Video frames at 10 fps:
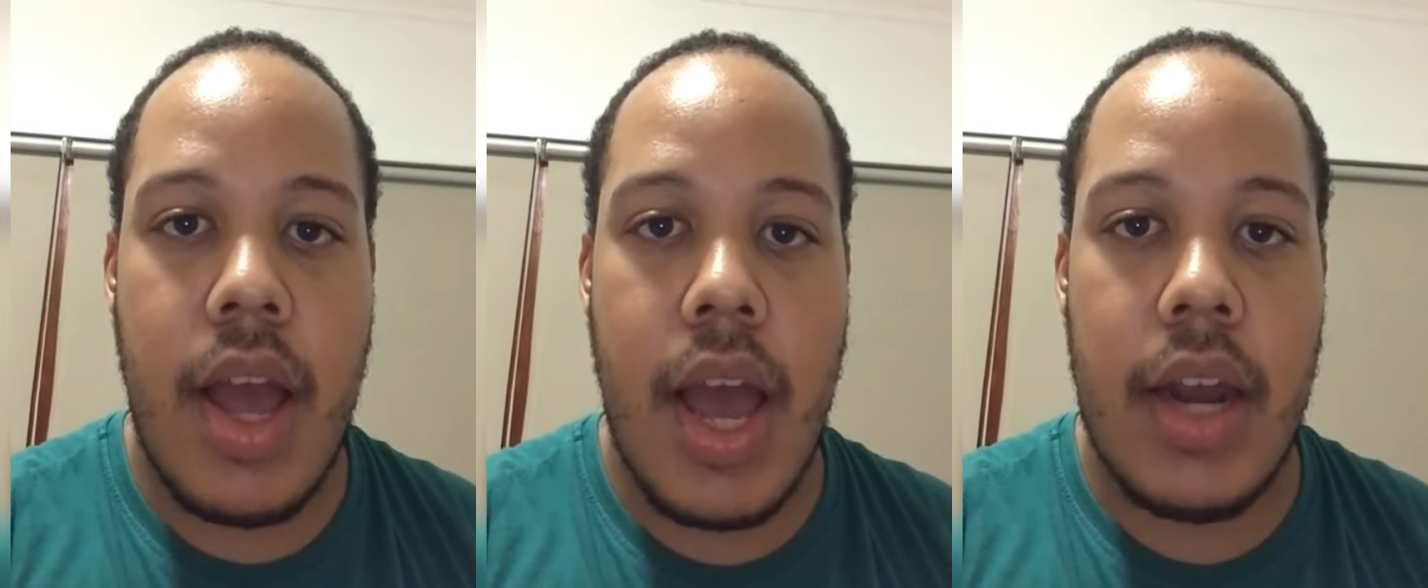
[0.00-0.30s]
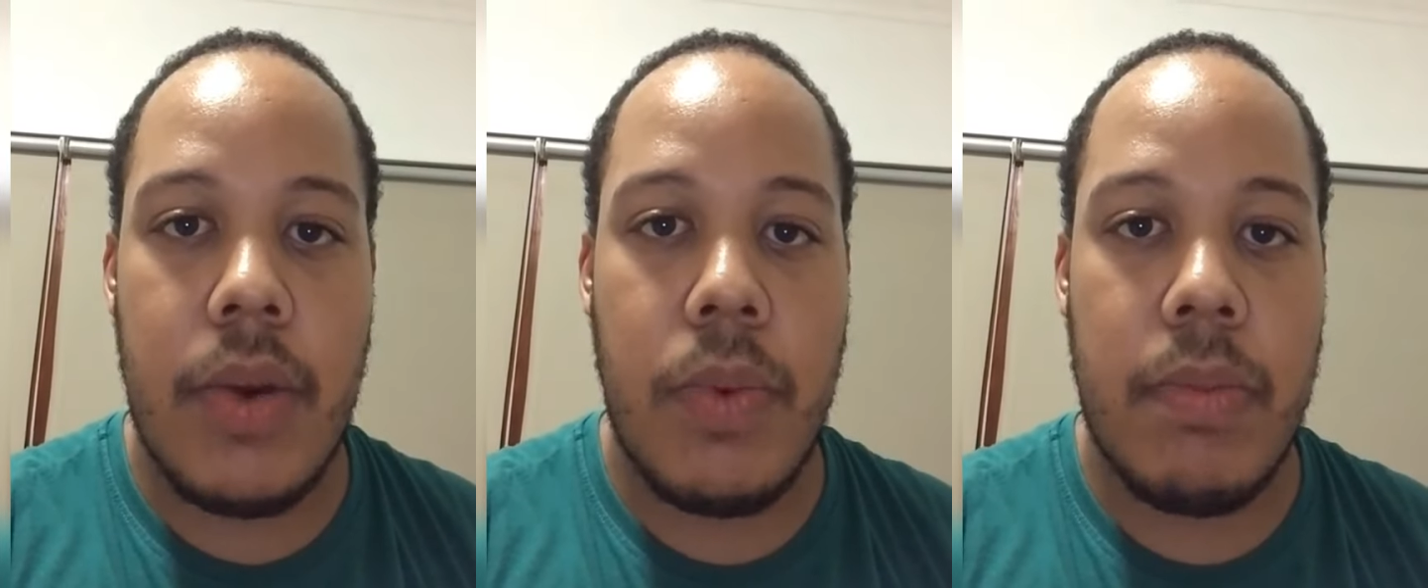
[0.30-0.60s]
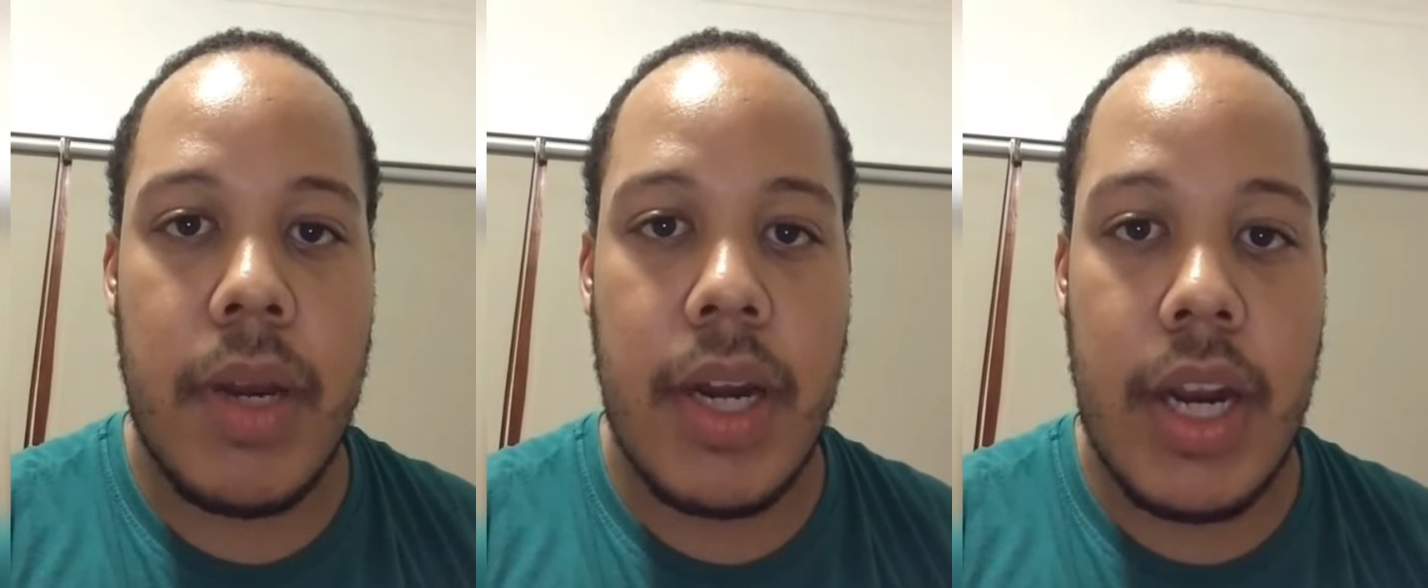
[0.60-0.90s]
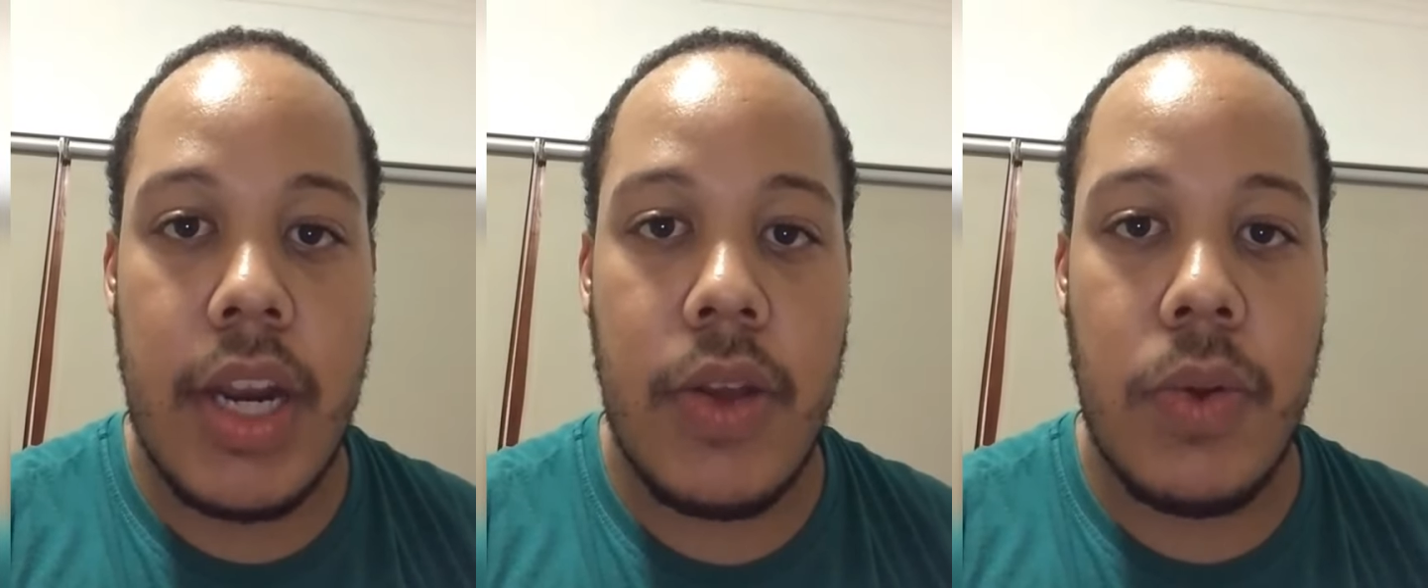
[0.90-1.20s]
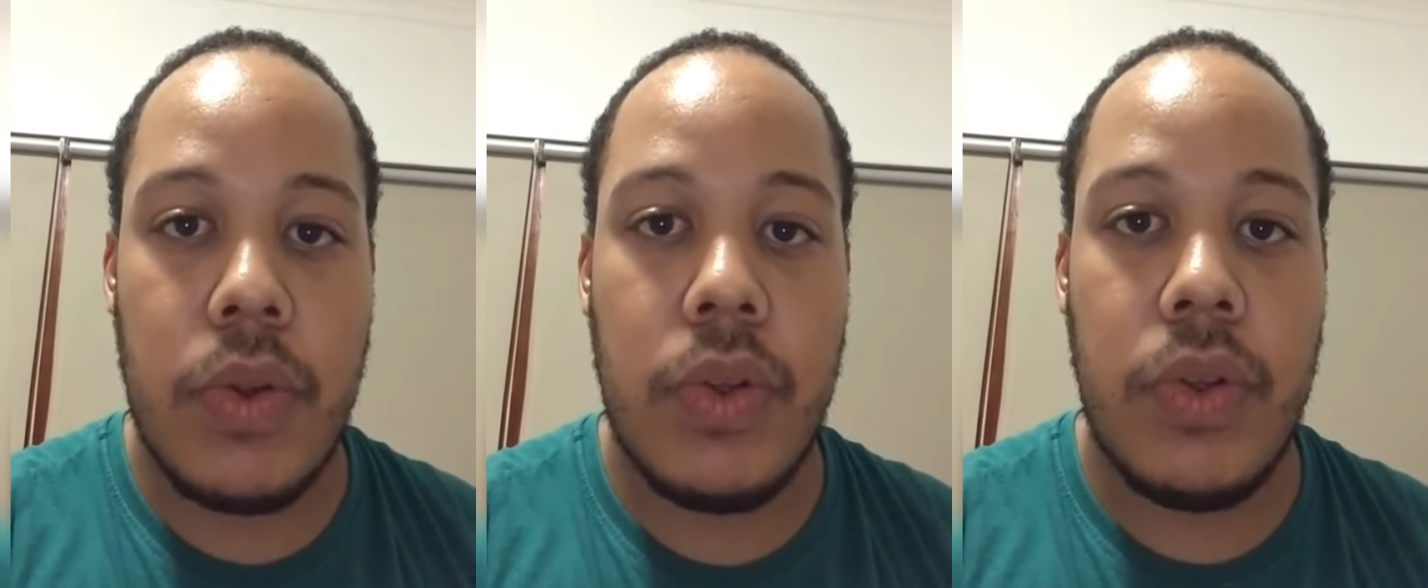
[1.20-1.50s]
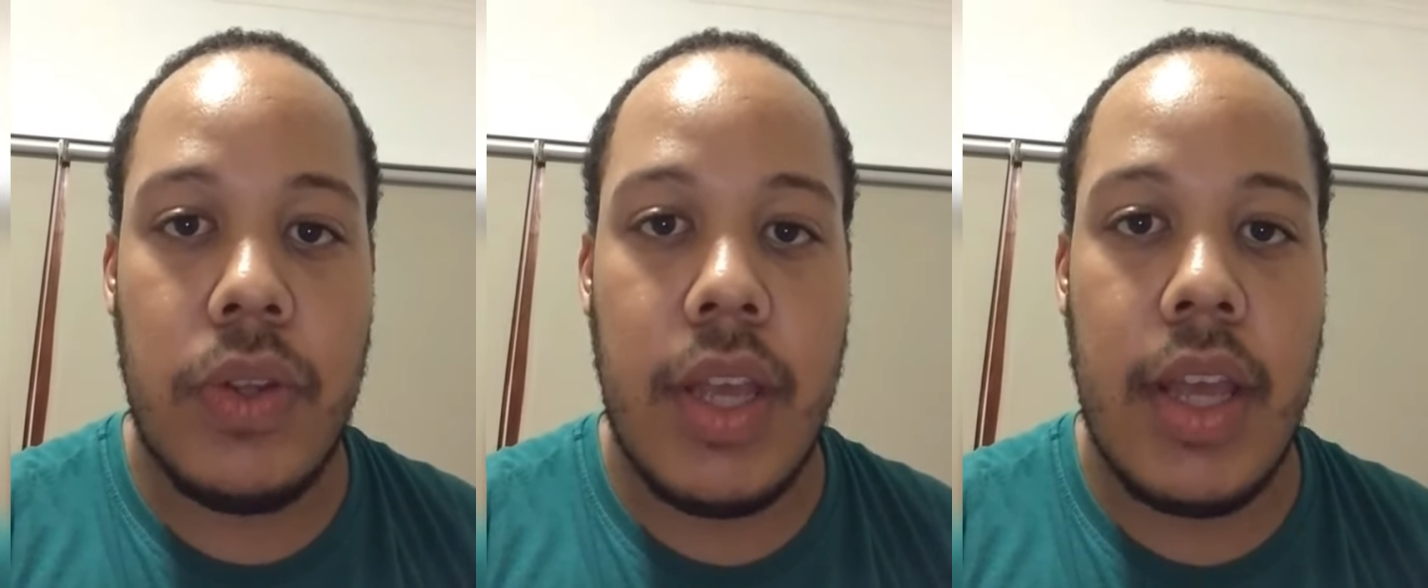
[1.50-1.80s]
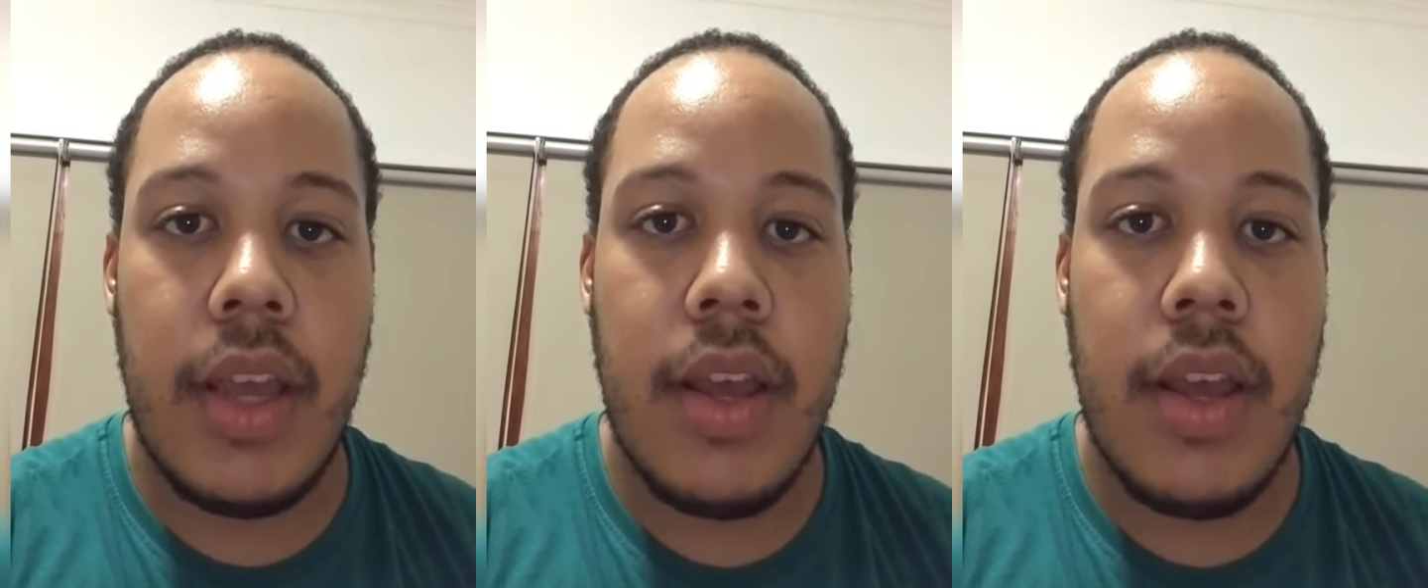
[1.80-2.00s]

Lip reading: And it will be really cool to see